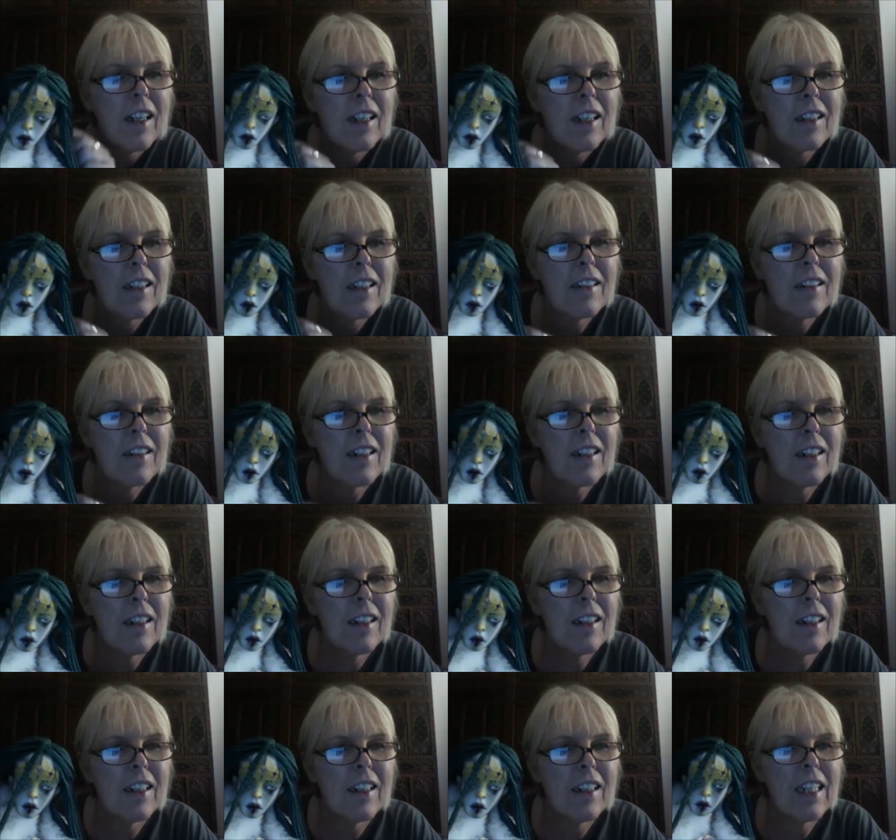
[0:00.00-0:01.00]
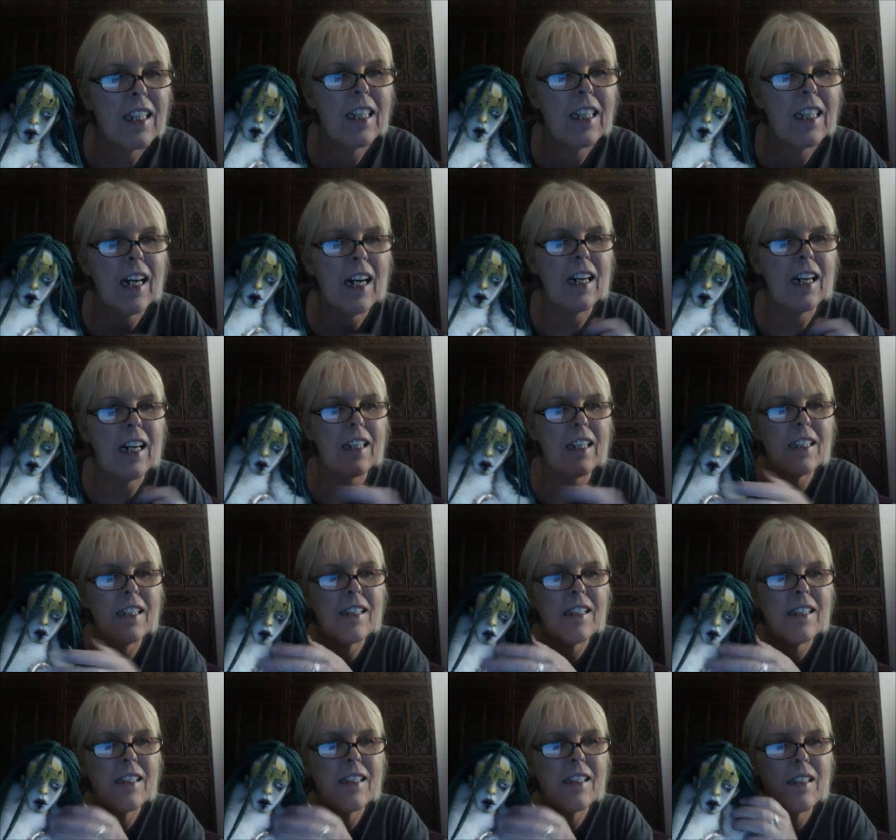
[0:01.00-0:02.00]
And uh, he
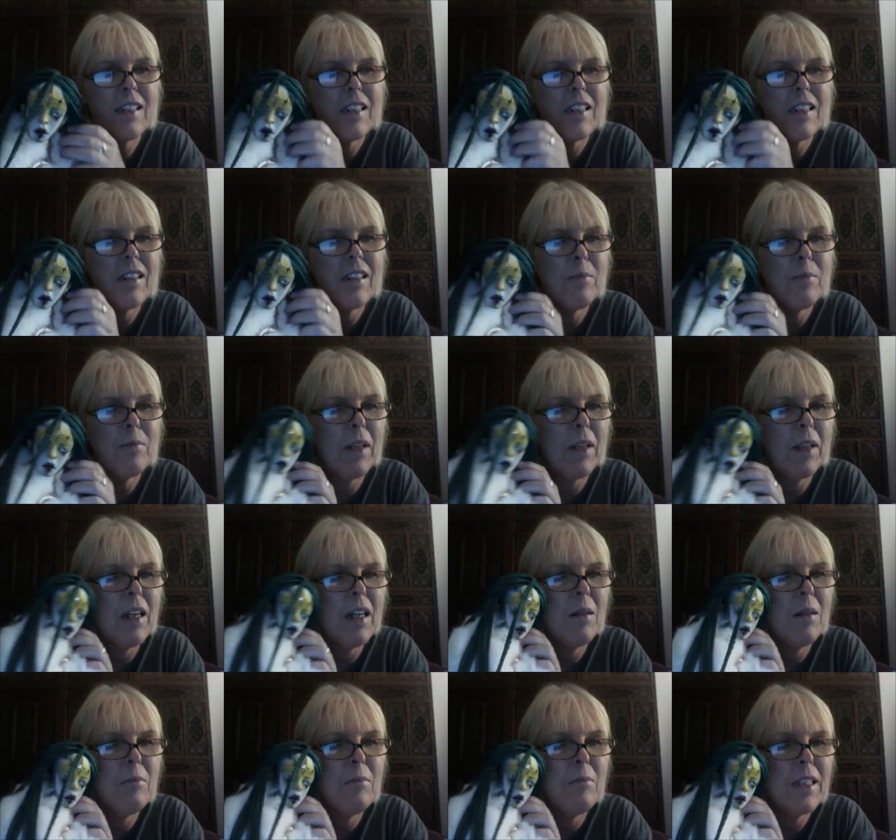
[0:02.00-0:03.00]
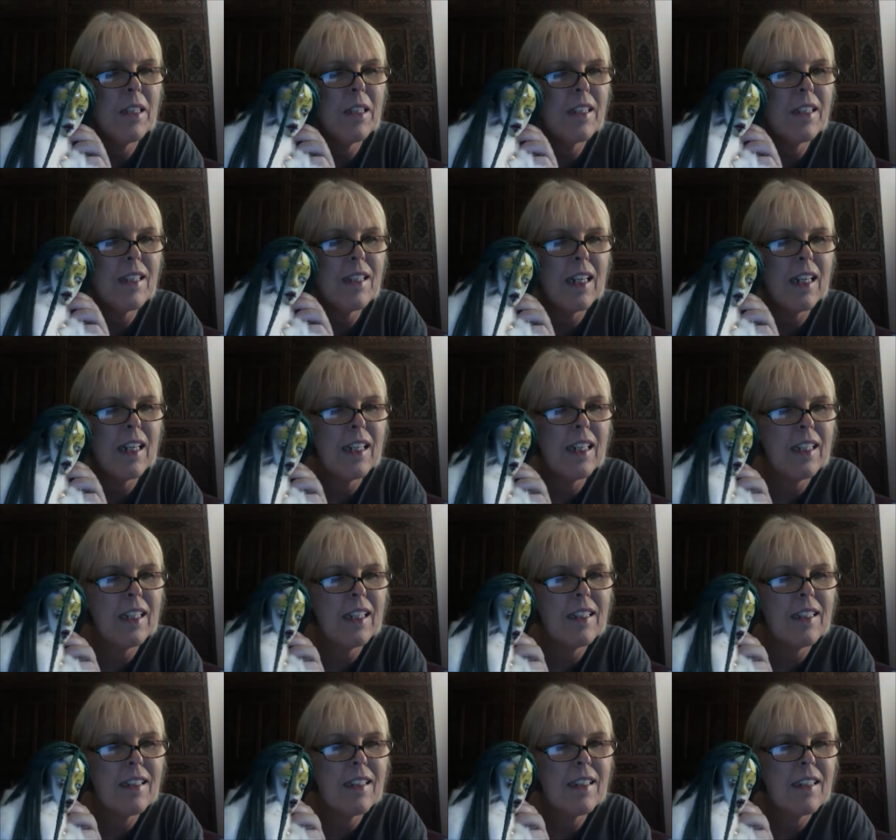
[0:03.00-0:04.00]
has plum at the
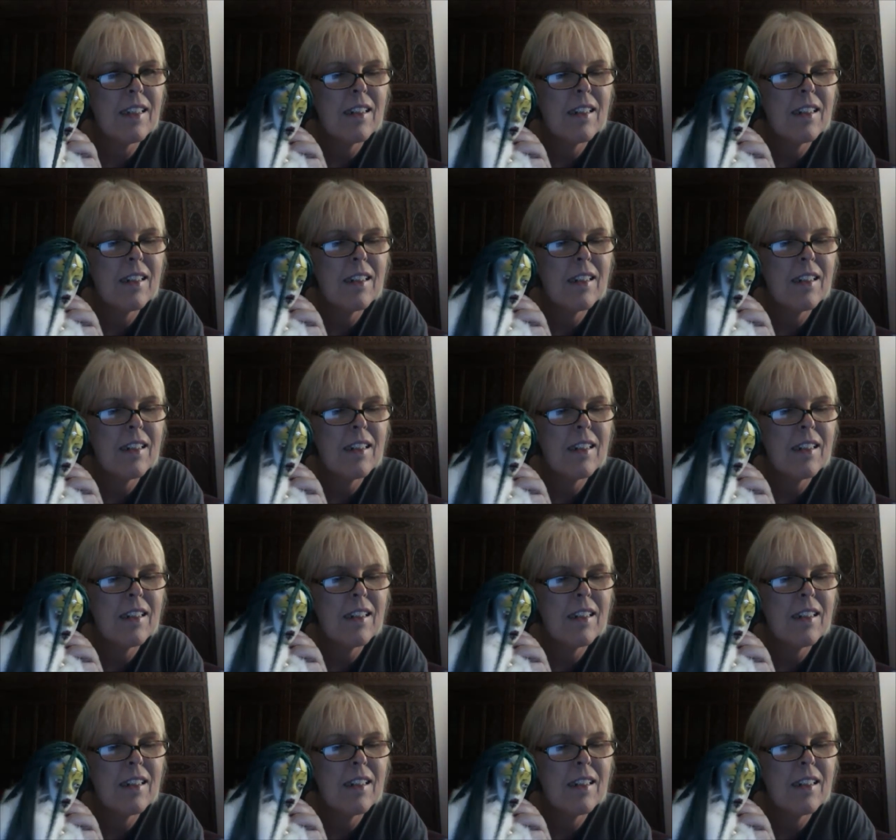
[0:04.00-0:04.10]
sides,